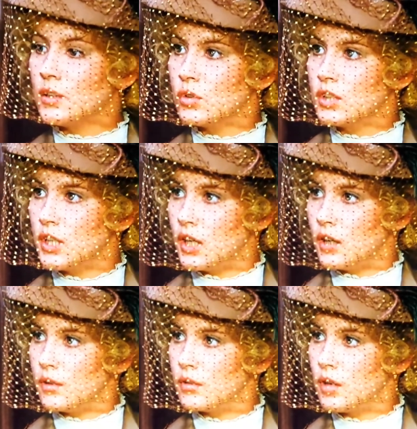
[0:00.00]
don't care.
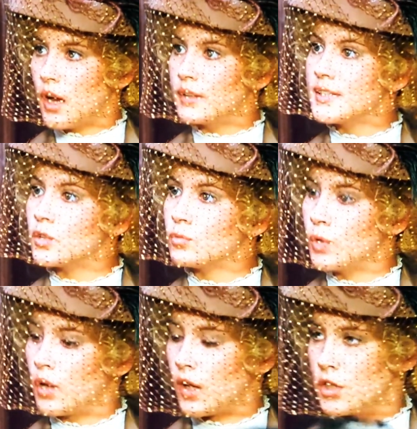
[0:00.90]
I've decided to
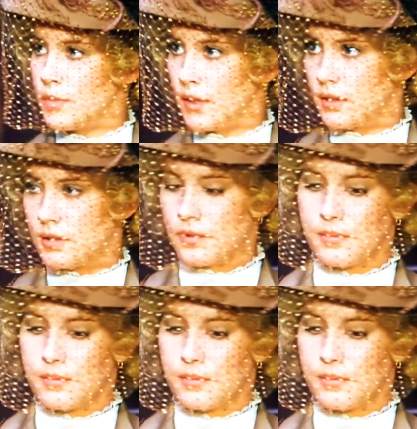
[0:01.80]
break our engagement.